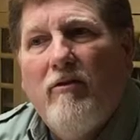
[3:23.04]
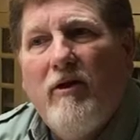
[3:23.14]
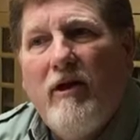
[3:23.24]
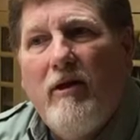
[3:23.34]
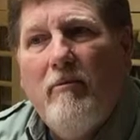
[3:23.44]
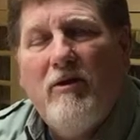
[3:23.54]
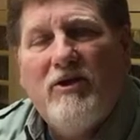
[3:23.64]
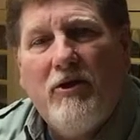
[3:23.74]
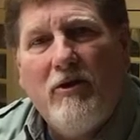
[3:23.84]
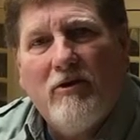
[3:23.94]
the
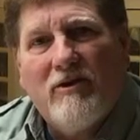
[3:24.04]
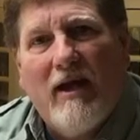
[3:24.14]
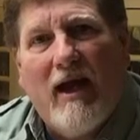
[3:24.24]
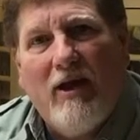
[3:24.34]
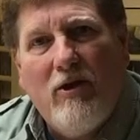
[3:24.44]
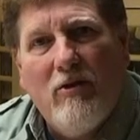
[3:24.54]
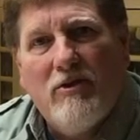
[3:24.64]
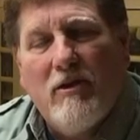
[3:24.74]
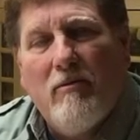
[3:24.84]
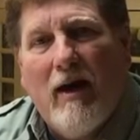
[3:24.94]
materials that I
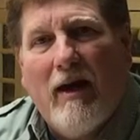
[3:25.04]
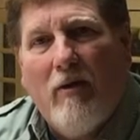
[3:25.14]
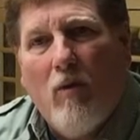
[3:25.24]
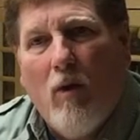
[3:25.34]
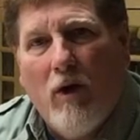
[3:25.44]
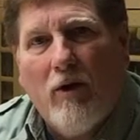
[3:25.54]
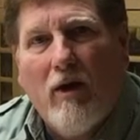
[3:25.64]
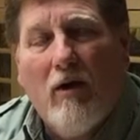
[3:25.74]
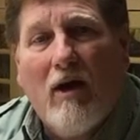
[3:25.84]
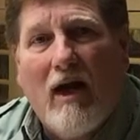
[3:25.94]
use in my
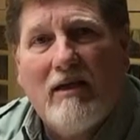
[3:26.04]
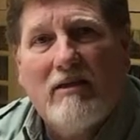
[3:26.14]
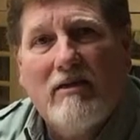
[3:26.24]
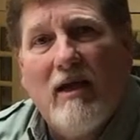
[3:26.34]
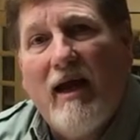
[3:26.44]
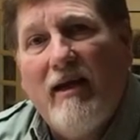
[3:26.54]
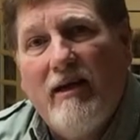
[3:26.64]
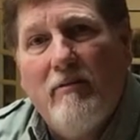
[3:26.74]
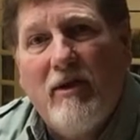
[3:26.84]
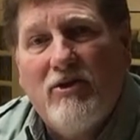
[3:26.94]
watercolor classes and
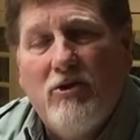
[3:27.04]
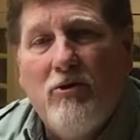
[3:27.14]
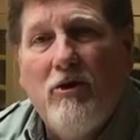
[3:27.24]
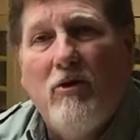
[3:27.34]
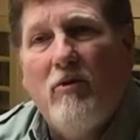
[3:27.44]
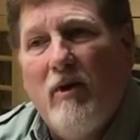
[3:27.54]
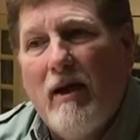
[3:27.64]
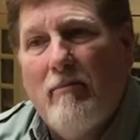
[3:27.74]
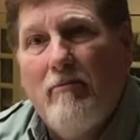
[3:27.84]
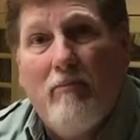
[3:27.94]
in my studio when
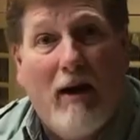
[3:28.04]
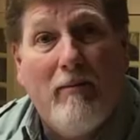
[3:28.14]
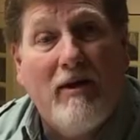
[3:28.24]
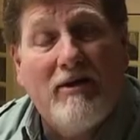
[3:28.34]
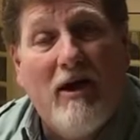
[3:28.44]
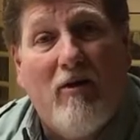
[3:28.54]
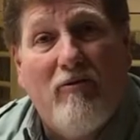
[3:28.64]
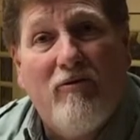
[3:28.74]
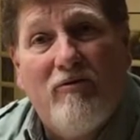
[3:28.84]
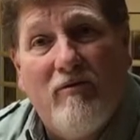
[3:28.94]
I'm by
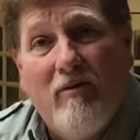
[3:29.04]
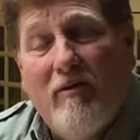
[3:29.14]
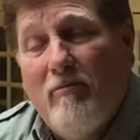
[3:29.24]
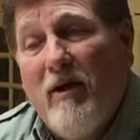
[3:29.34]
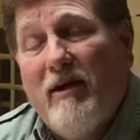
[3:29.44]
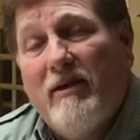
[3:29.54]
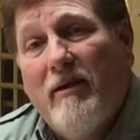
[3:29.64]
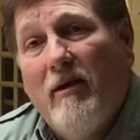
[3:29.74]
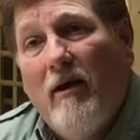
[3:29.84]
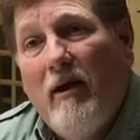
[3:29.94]
myself
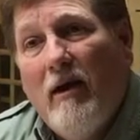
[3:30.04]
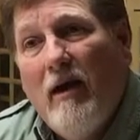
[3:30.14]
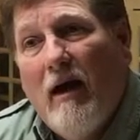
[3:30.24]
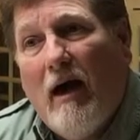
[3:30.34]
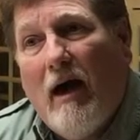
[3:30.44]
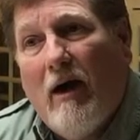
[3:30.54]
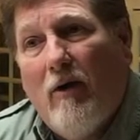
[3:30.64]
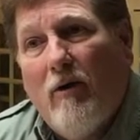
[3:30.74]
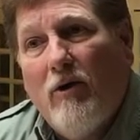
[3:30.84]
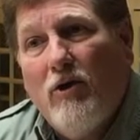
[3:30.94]
painting
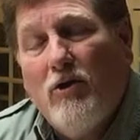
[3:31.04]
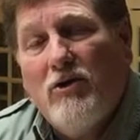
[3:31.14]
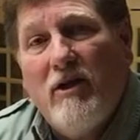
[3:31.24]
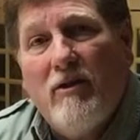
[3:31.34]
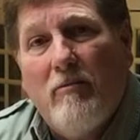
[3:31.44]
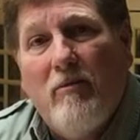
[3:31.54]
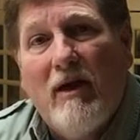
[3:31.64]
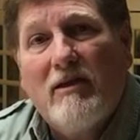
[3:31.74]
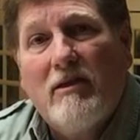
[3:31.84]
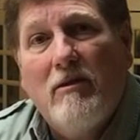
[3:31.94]
are usually the
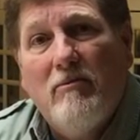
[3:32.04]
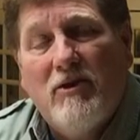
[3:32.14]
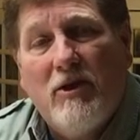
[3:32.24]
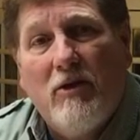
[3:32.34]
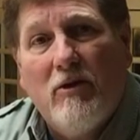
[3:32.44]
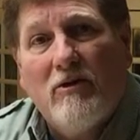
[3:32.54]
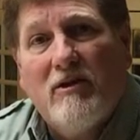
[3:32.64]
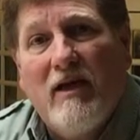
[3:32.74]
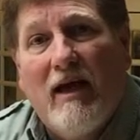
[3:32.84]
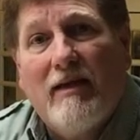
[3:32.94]
best
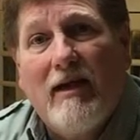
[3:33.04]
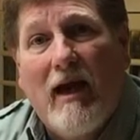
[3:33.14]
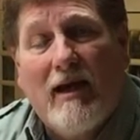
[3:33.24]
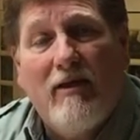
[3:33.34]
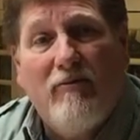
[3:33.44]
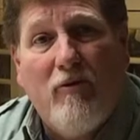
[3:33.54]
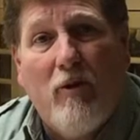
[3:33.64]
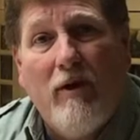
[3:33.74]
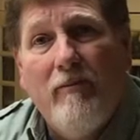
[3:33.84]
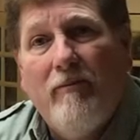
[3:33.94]
materials that I can
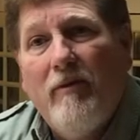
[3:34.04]
afford.